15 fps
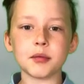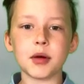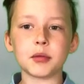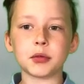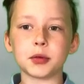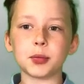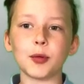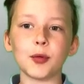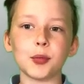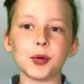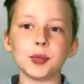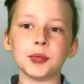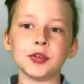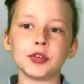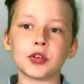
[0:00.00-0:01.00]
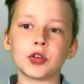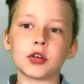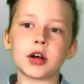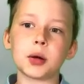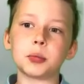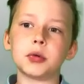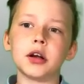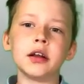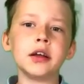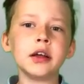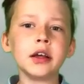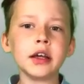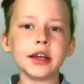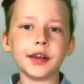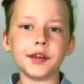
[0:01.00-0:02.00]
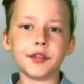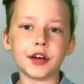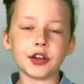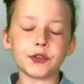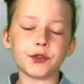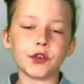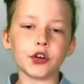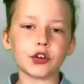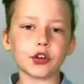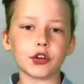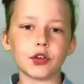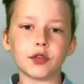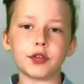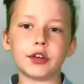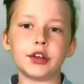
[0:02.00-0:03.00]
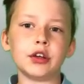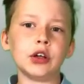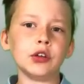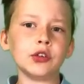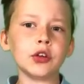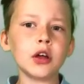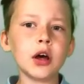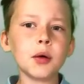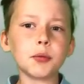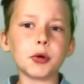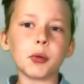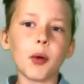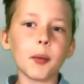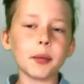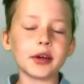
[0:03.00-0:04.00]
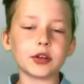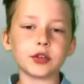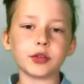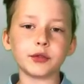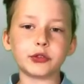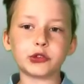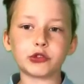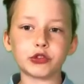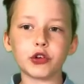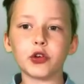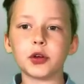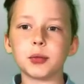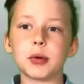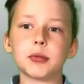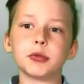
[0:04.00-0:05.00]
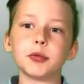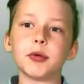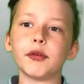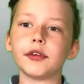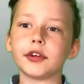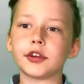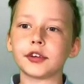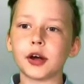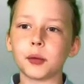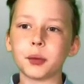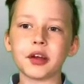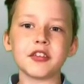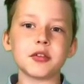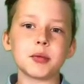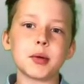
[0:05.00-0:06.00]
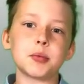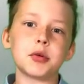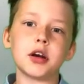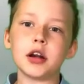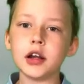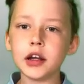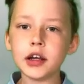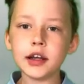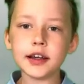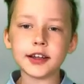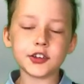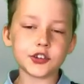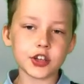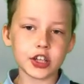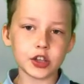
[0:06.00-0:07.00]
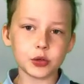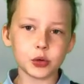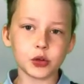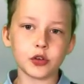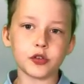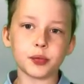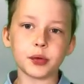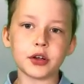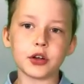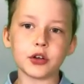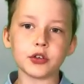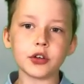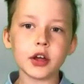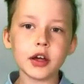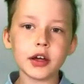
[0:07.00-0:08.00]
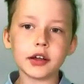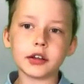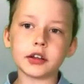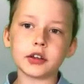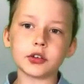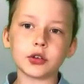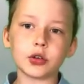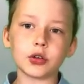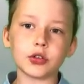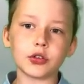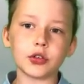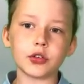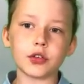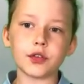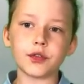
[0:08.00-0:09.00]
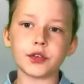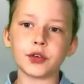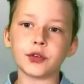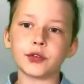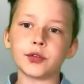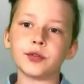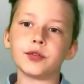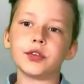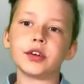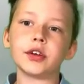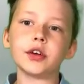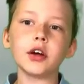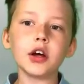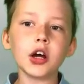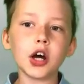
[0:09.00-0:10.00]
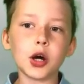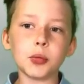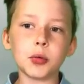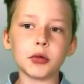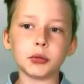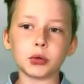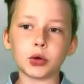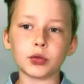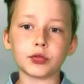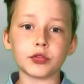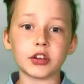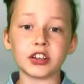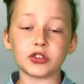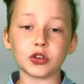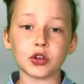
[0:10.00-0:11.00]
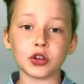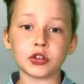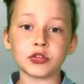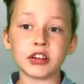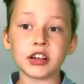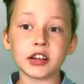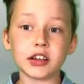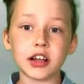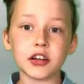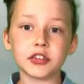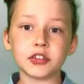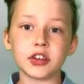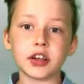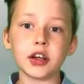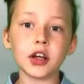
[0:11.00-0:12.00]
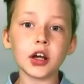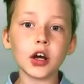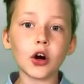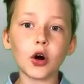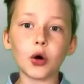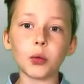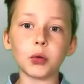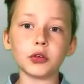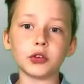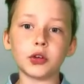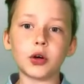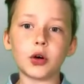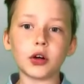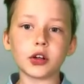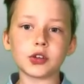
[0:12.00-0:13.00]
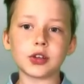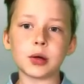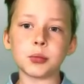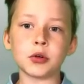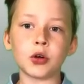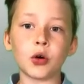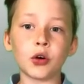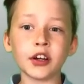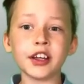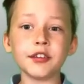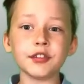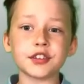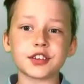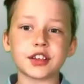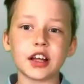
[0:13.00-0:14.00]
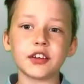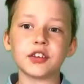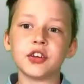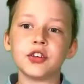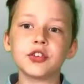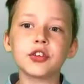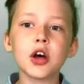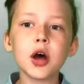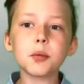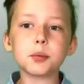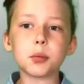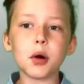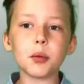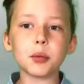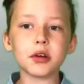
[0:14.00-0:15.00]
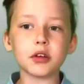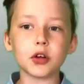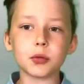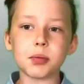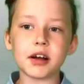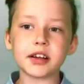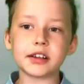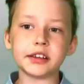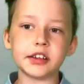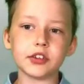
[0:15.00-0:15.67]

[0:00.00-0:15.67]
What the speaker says: memorable moments on camera, either as photos or videos. But what makes something truly memorable is that we remember it. It stays with us because it has caused us to feel something. A moment of great joy, great hilarity, or wonder, or excitement, or even sadness. When we look back in